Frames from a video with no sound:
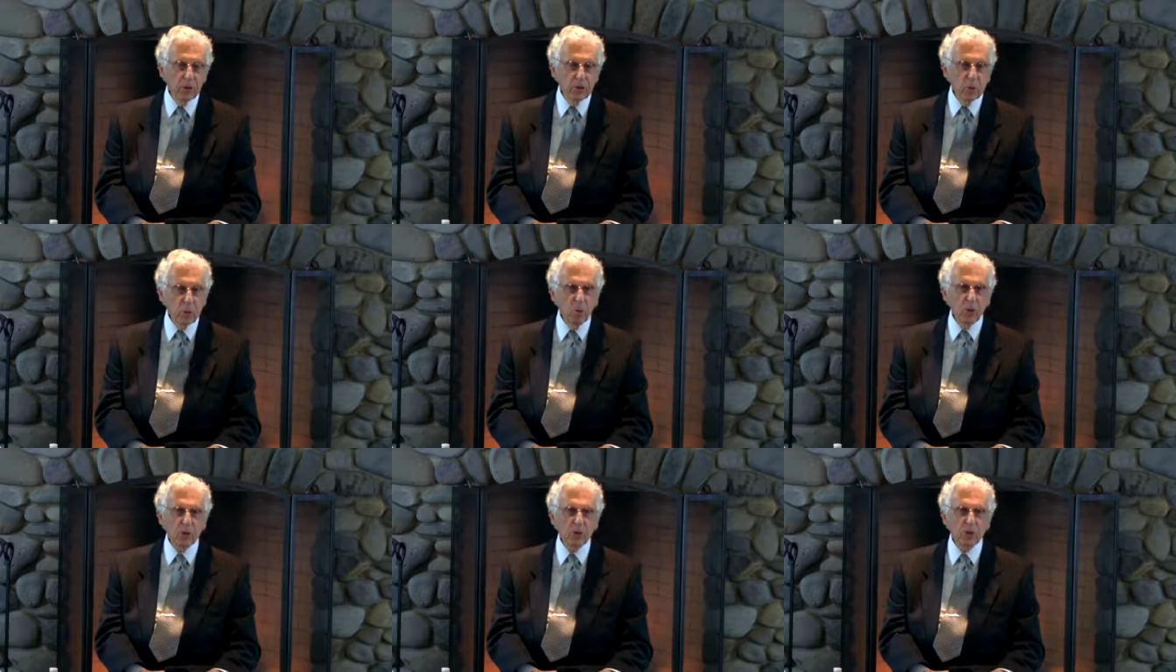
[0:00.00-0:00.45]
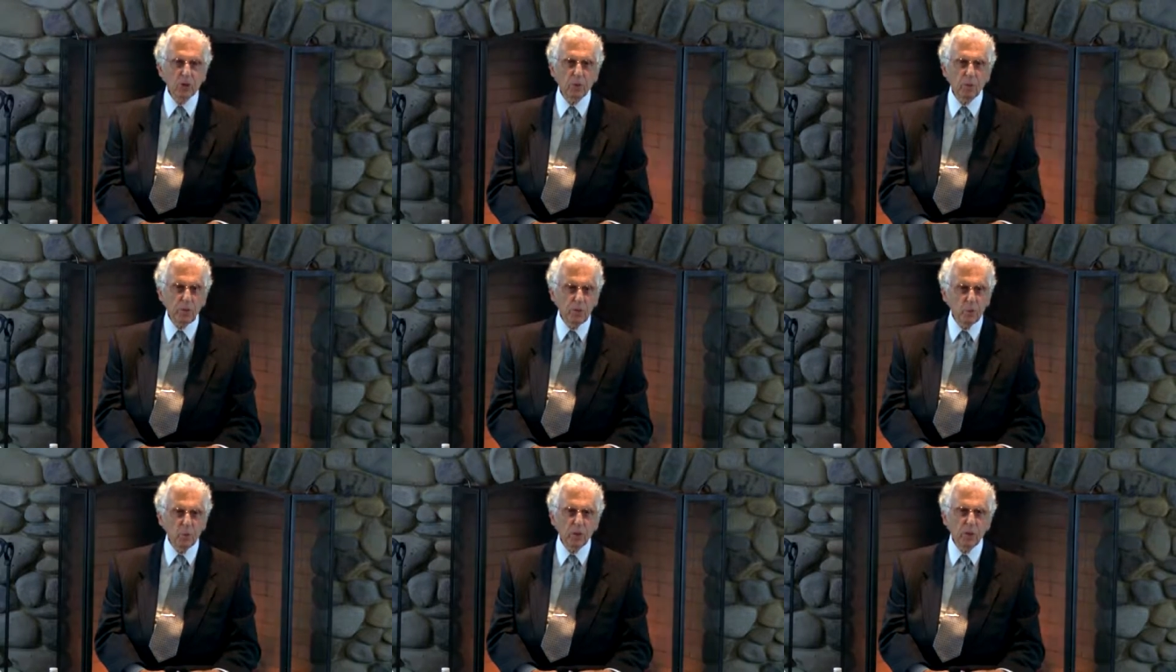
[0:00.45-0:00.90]
The will
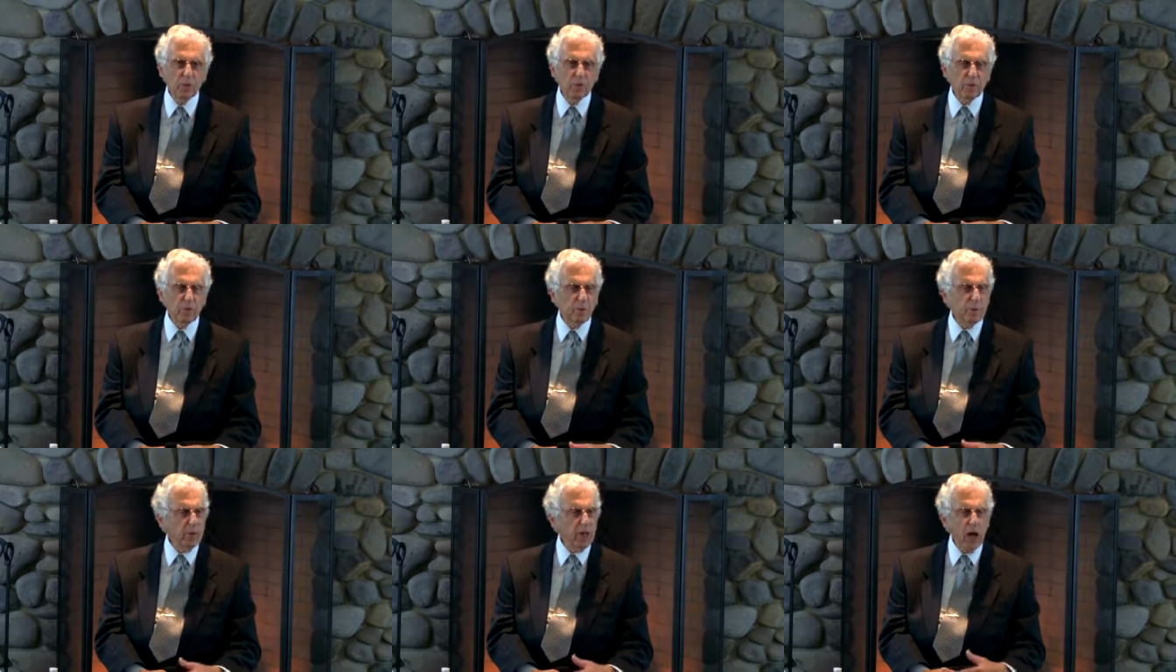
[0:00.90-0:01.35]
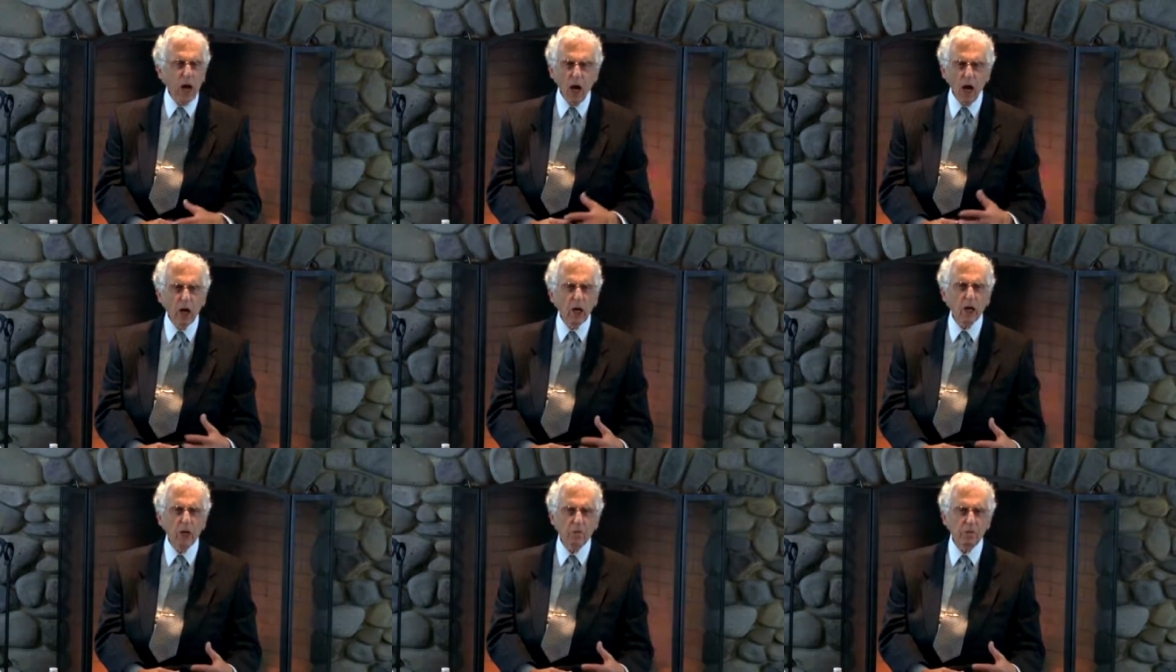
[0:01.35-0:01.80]
for the
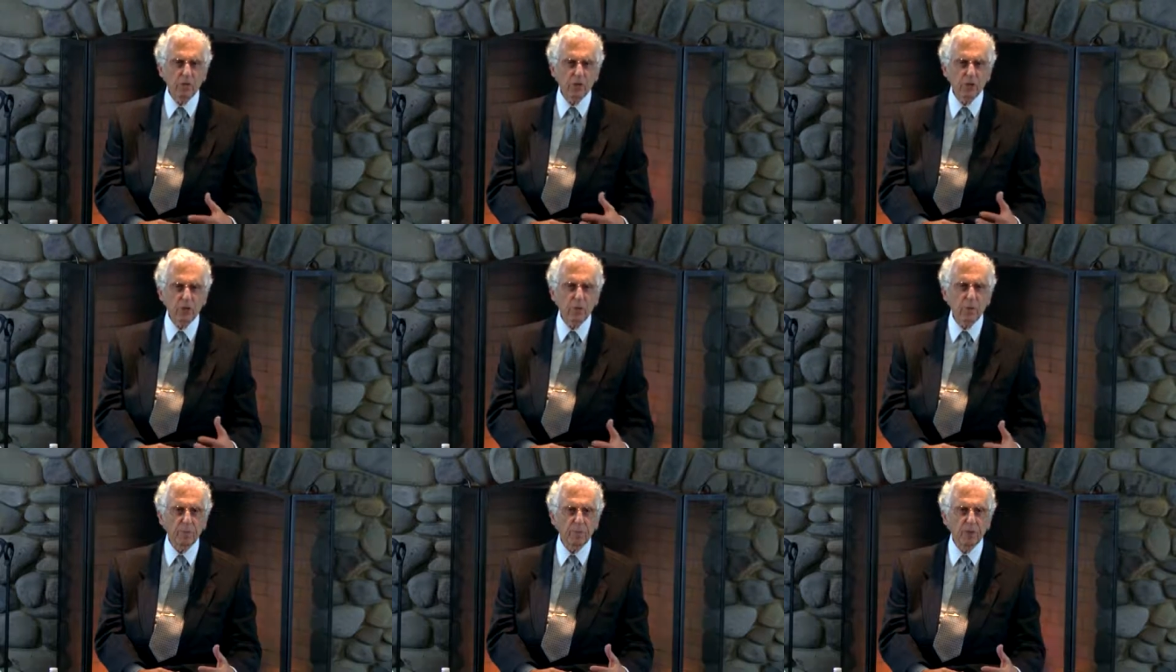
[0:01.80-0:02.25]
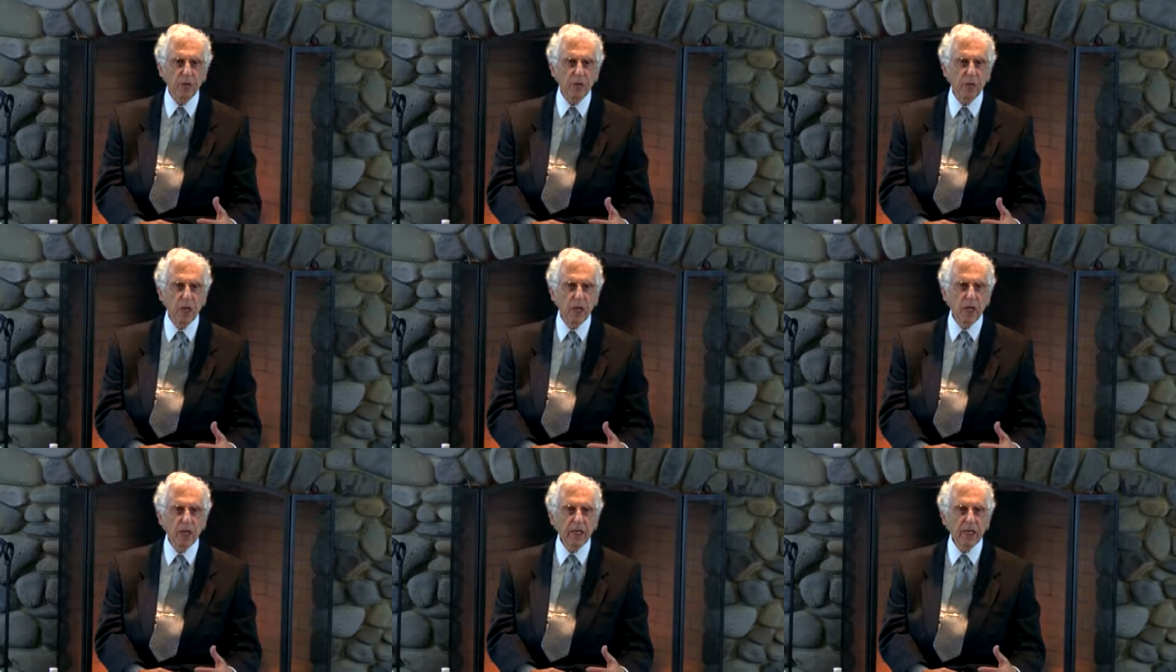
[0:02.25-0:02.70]
hunger for
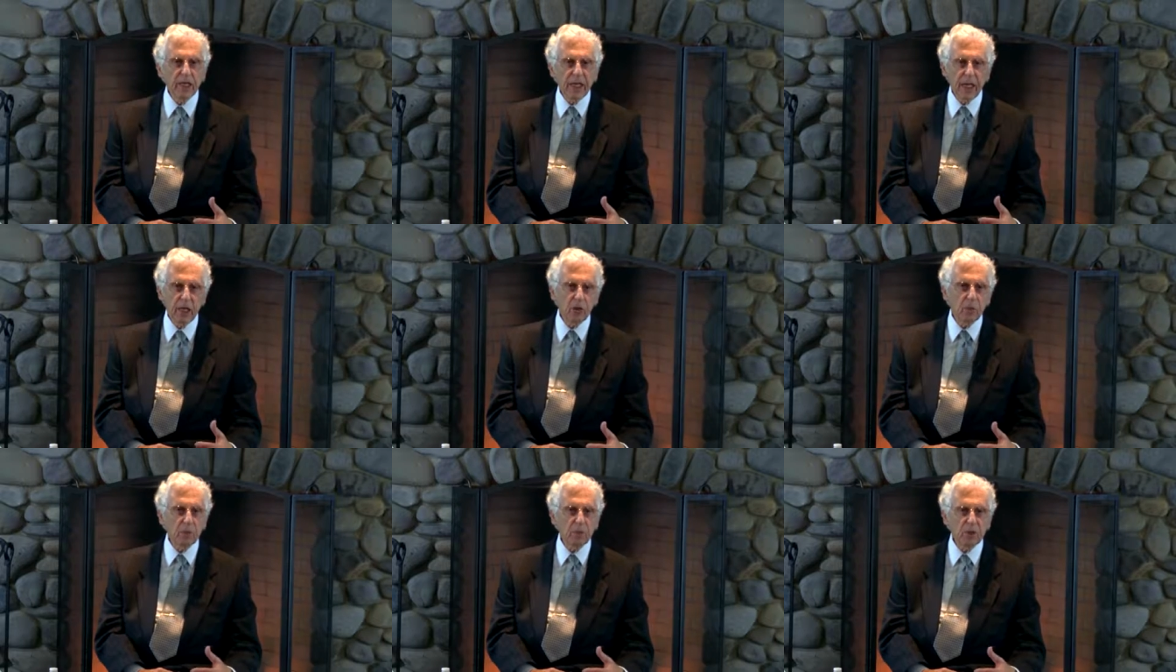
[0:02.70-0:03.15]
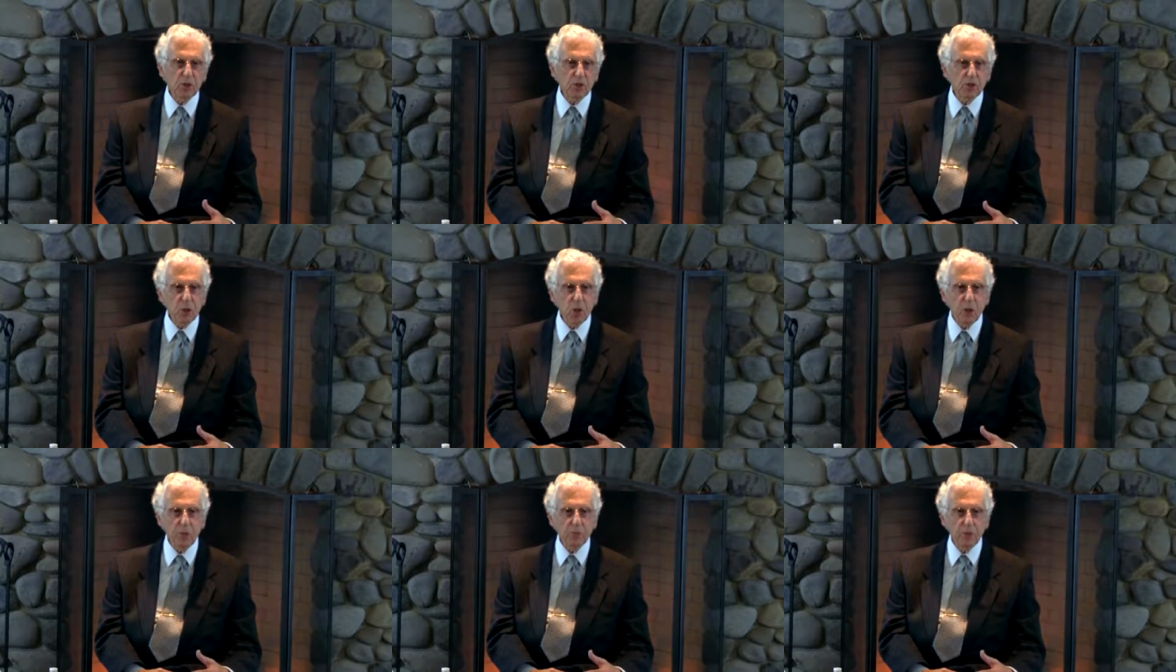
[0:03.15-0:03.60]
something cannot be
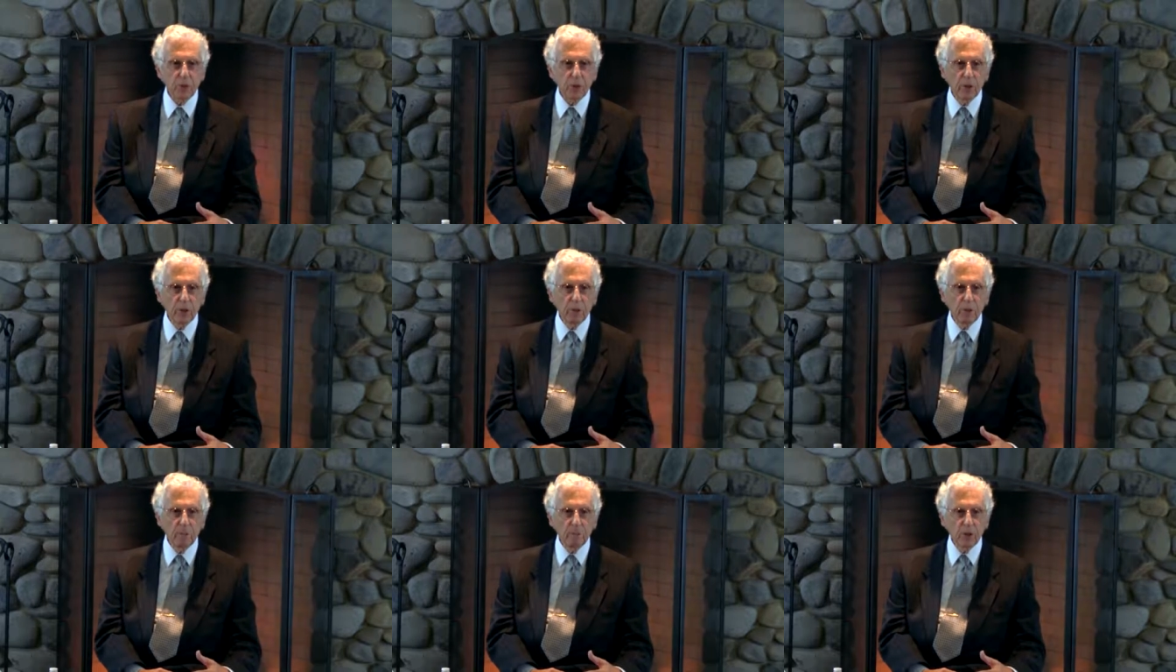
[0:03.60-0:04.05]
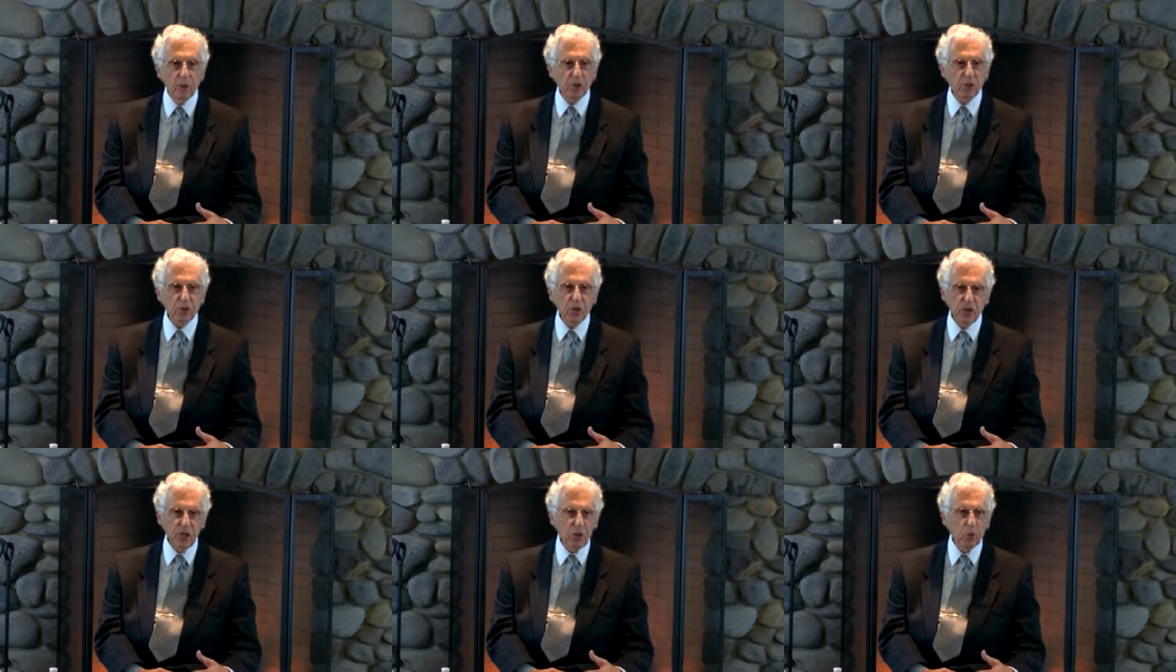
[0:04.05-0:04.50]
stopped
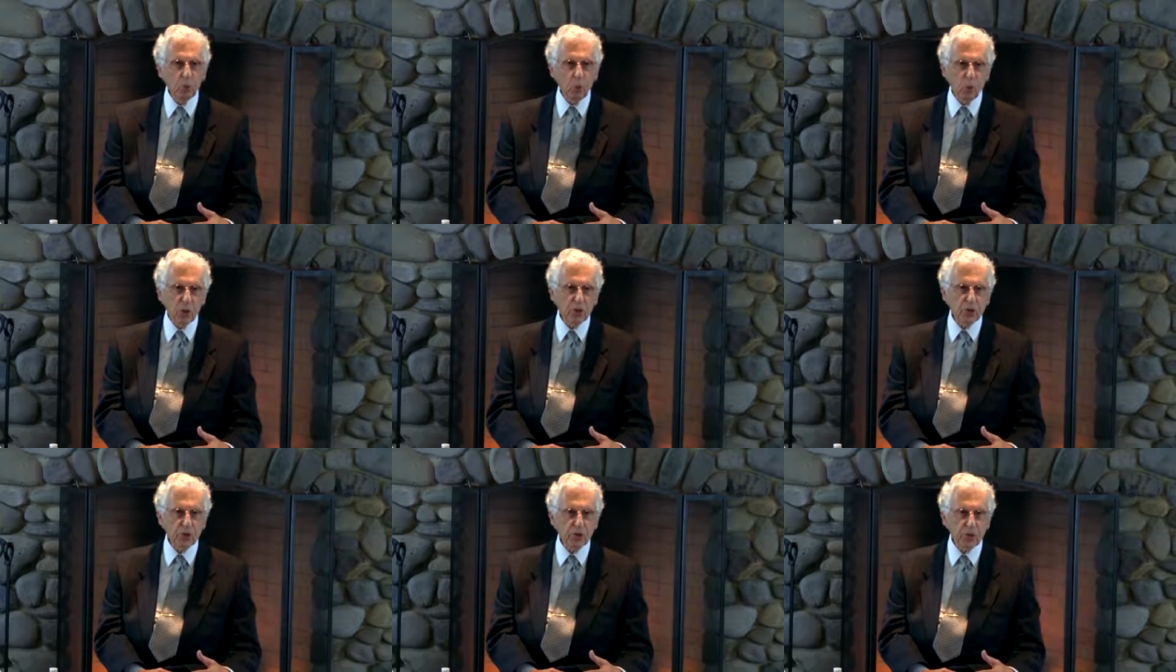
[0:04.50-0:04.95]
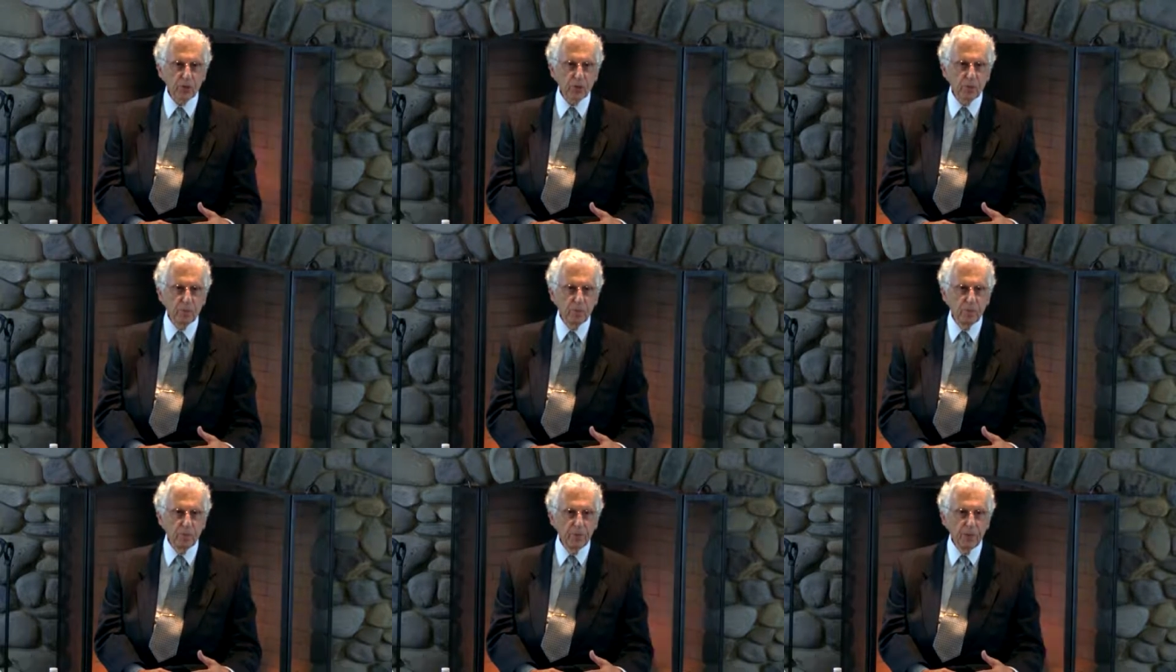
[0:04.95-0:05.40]
because it wants it.